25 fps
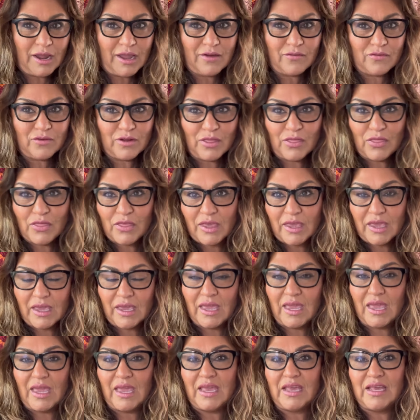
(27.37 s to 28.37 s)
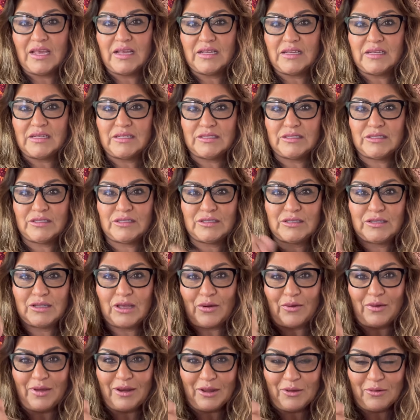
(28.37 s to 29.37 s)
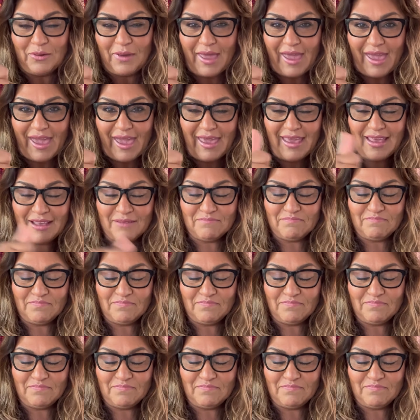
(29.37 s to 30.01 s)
everything is going okay.